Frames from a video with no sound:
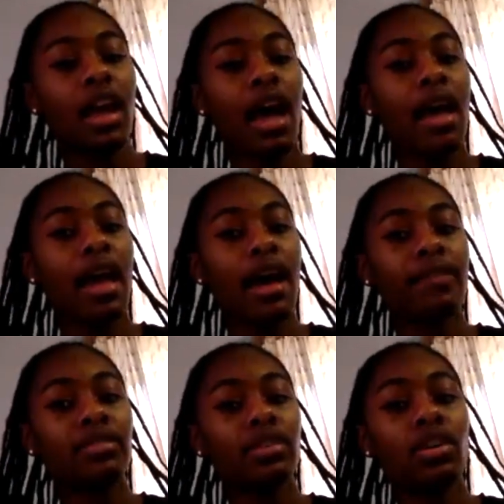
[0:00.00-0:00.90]
I have
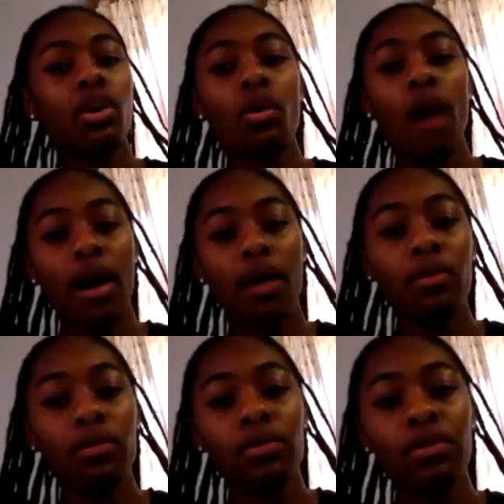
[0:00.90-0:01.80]
to go out
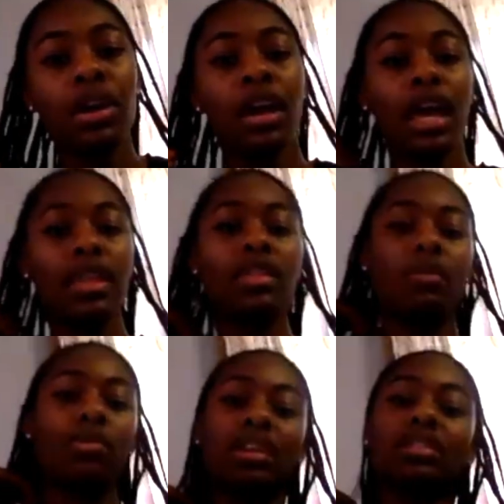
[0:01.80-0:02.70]
in the
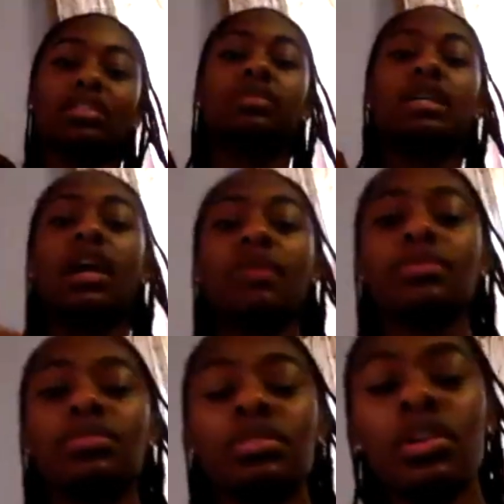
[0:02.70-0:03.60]
morning sometimes.